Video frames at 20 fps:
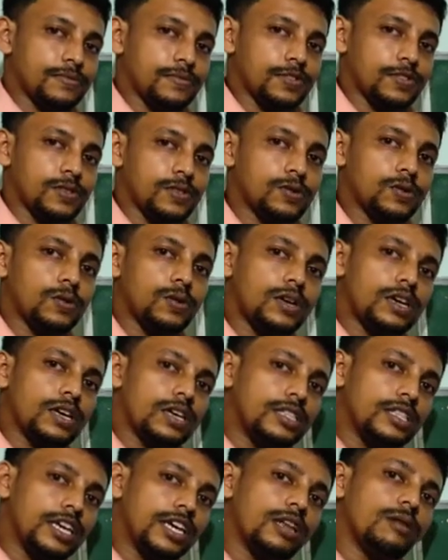So
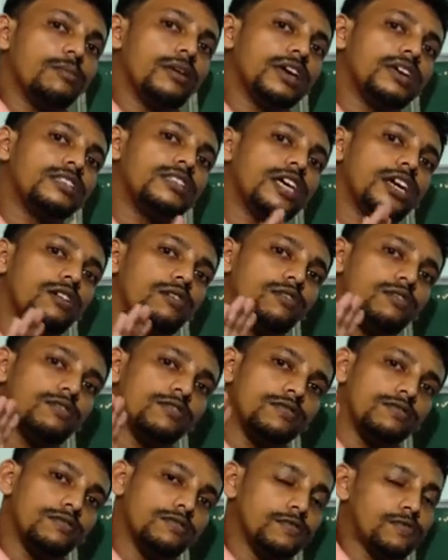they can make their own
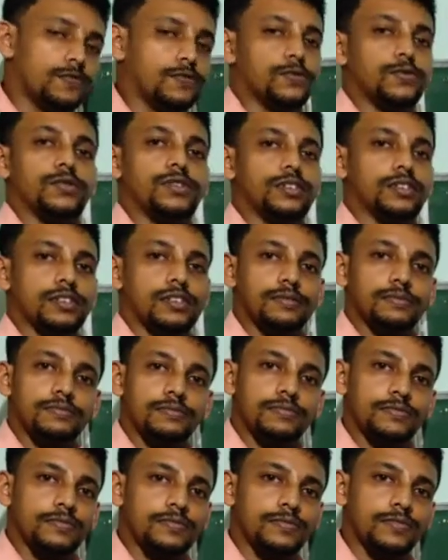food.
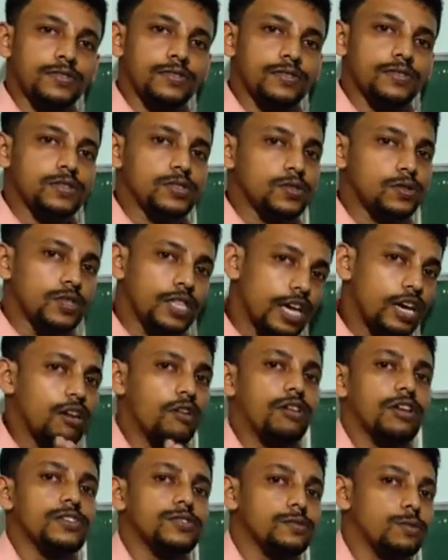So they are known as